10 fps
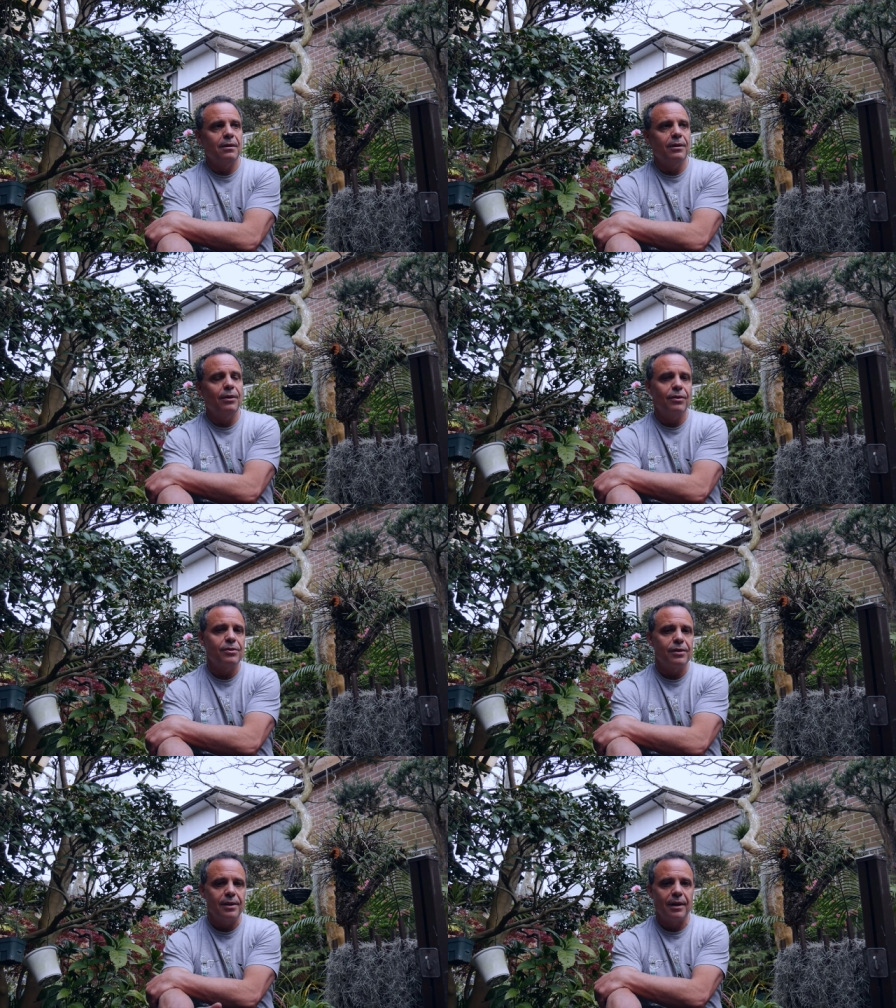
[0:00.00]
you know,
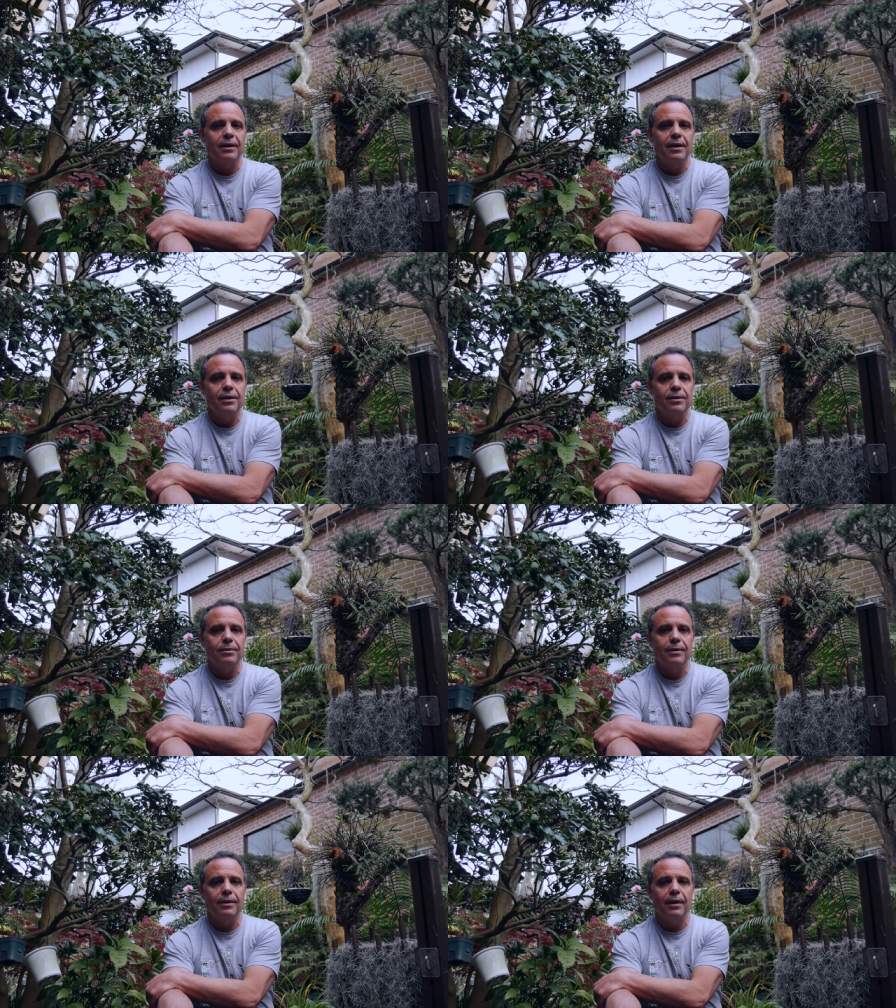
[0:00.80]
there's a technique
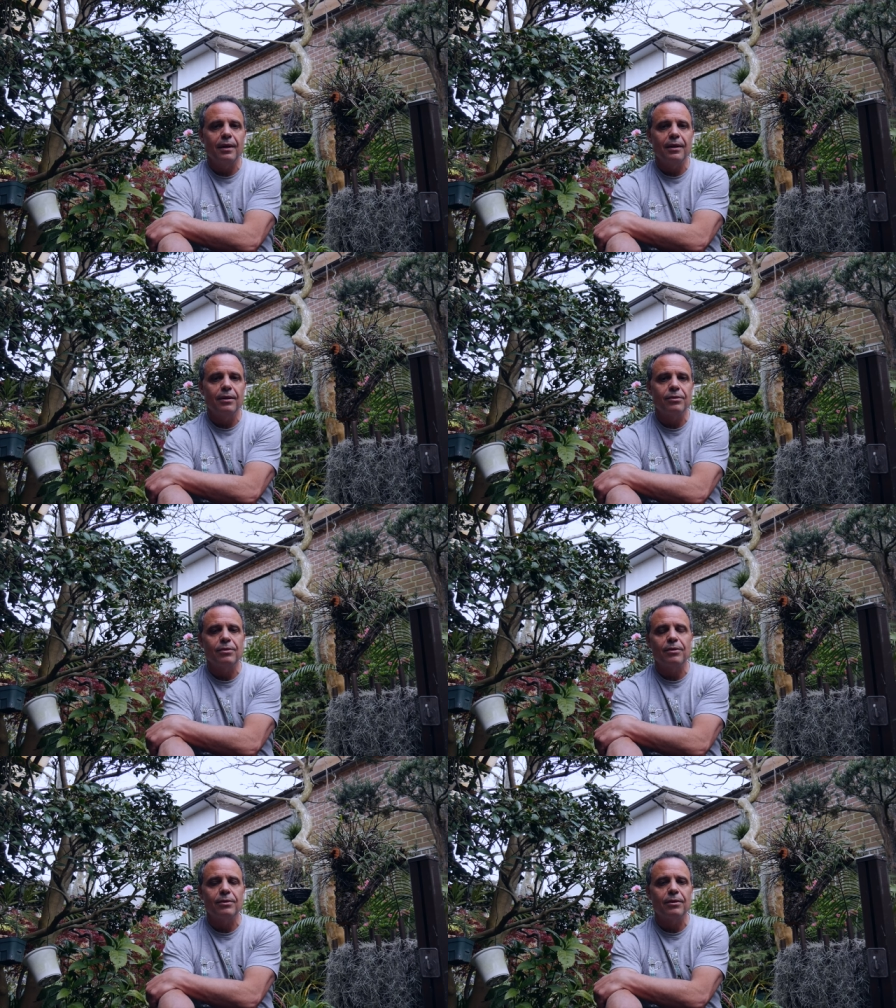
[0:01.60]
to it, and there's
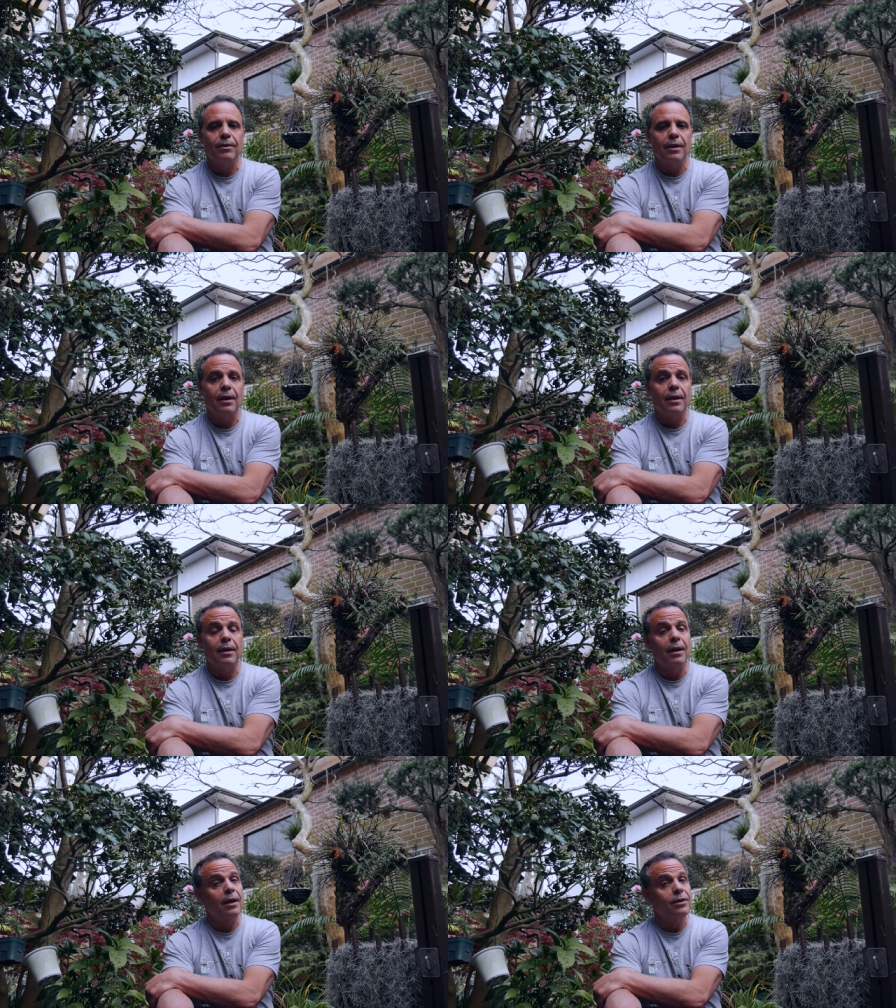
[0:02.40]
also
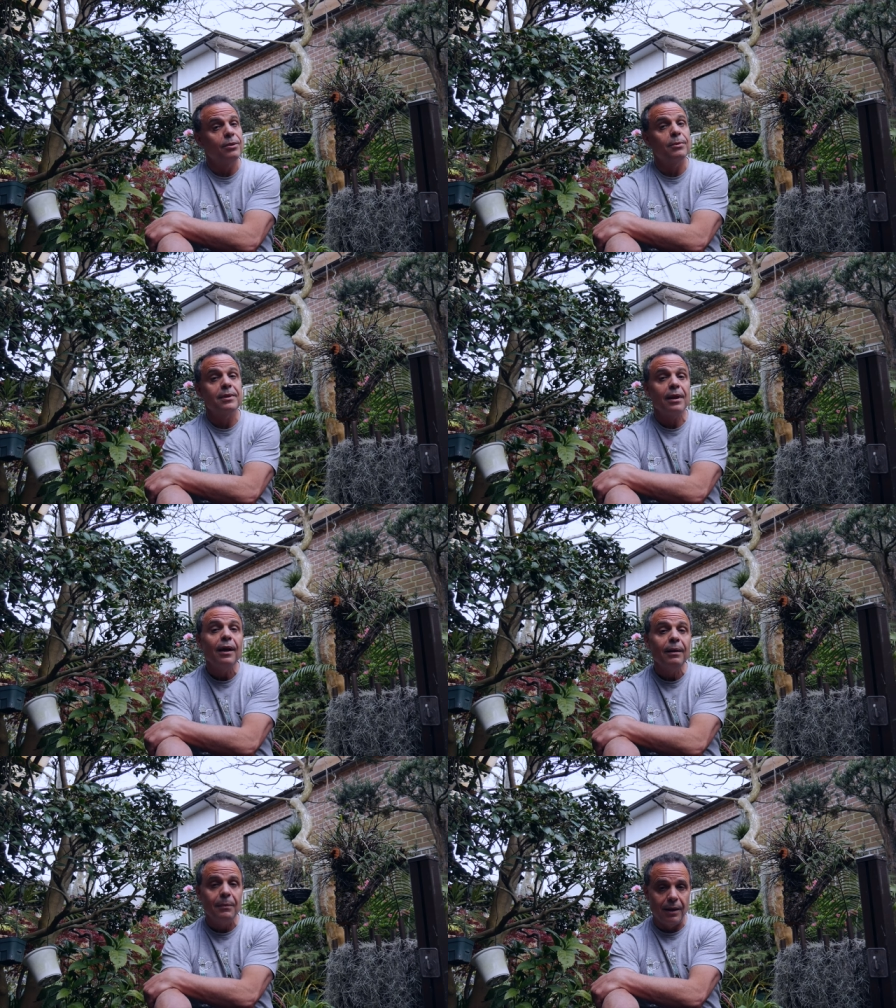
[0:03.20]
a lot to do with
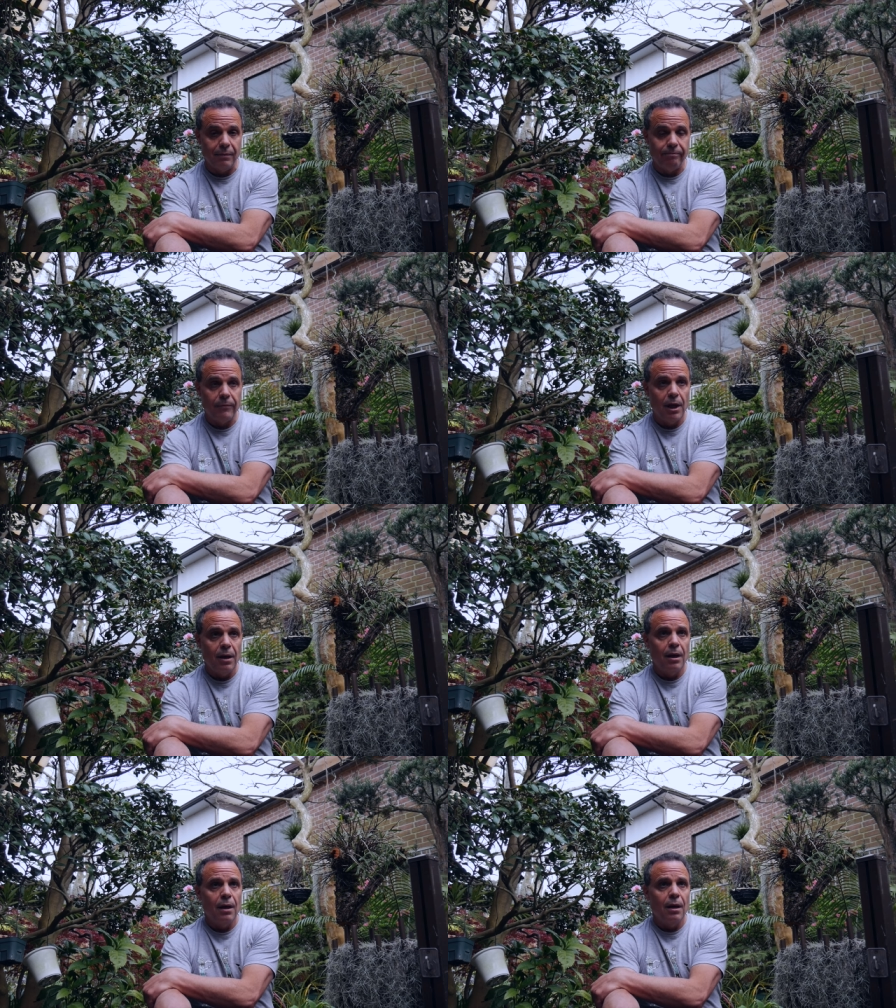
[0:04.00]
timing
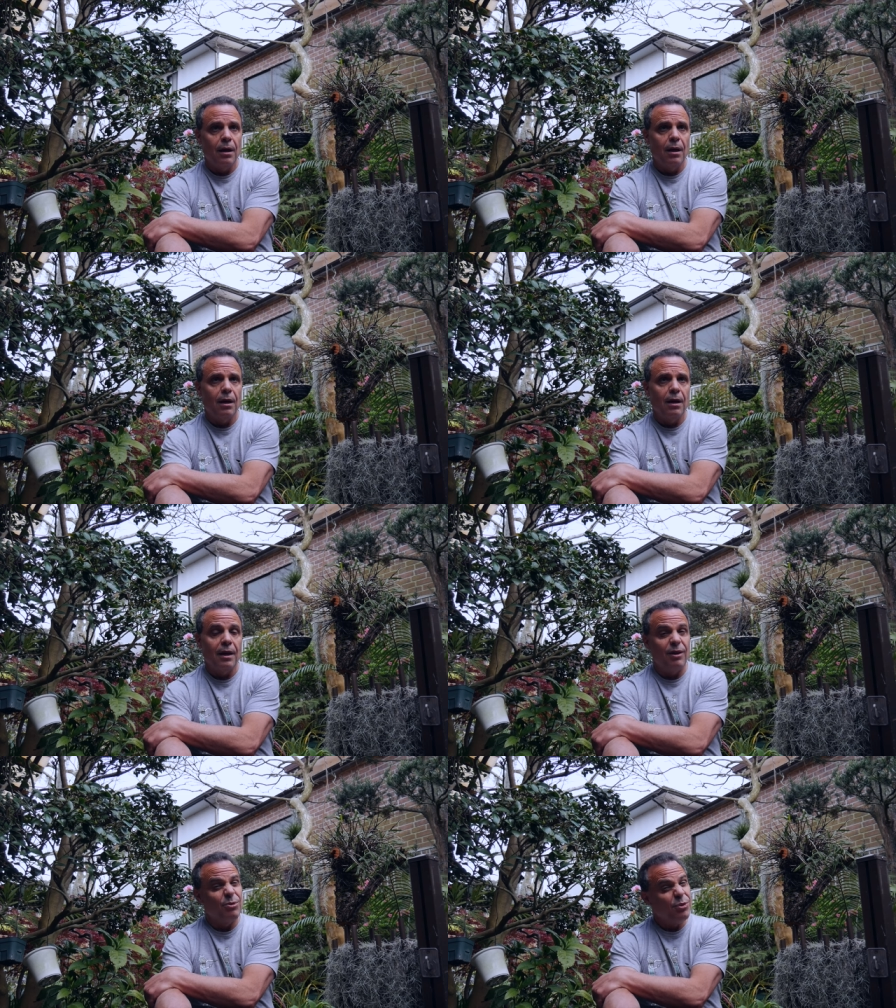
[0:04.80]

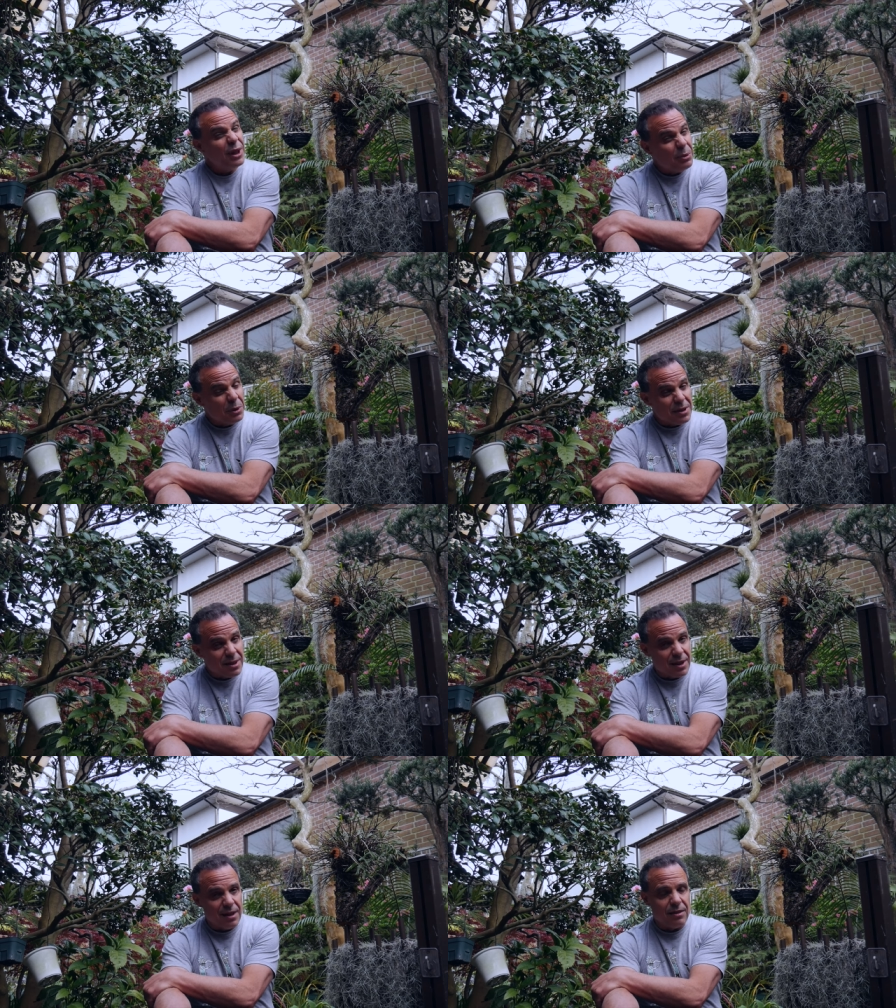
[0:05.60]
and frequency.